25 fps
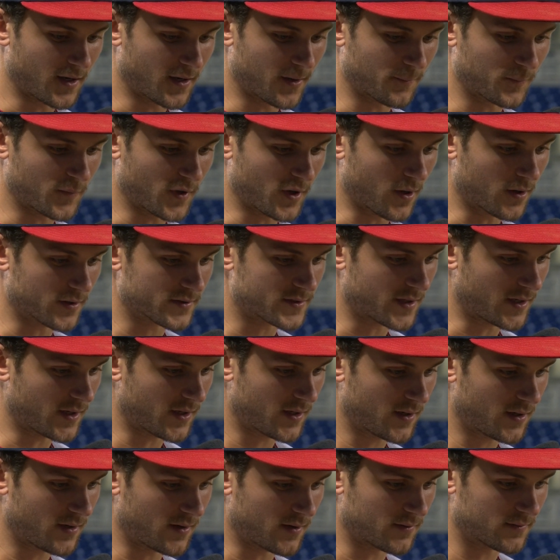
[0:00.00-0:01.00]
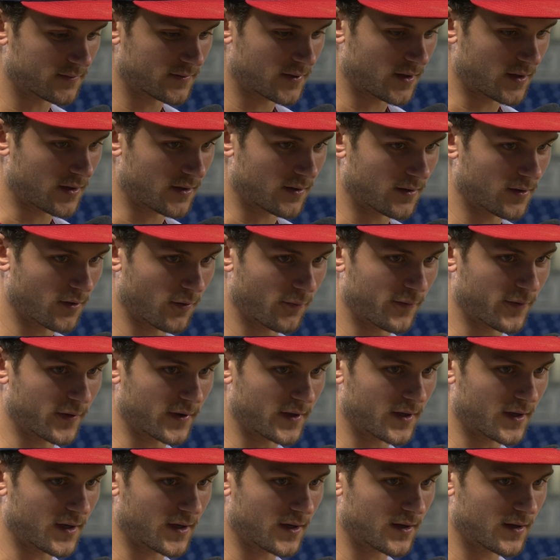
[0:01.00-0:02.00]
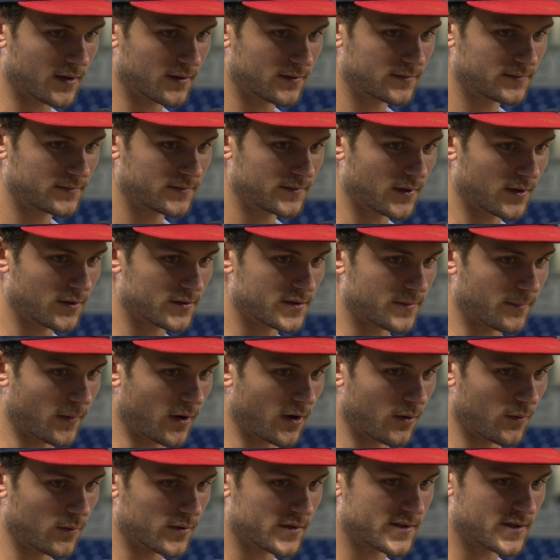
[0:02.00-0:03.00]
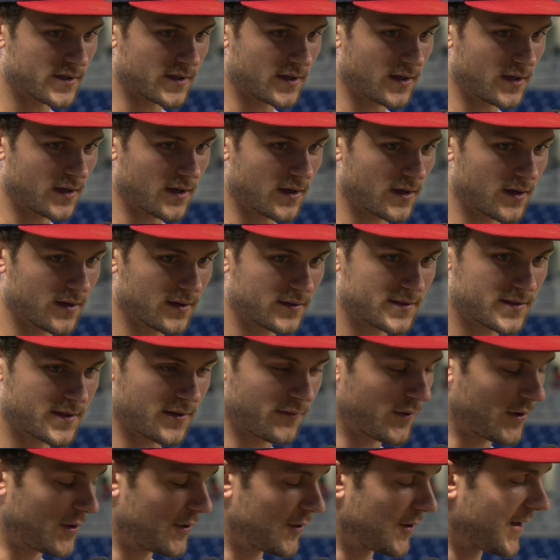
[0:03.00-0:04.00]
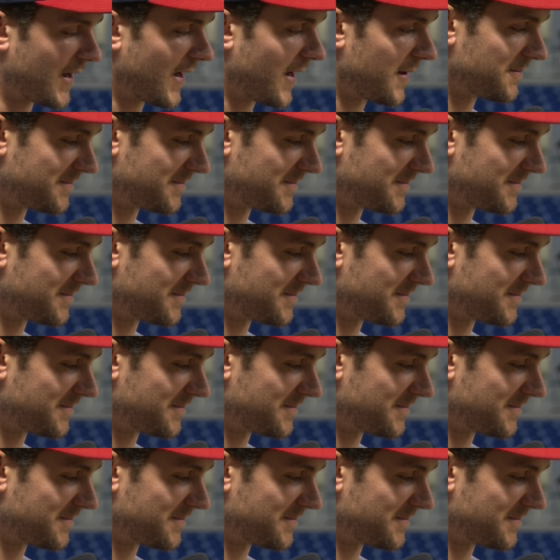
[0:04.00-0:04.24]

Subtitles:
you know, I'll take it, and hopefully, you know, tomorrow we'll see if we can do it again.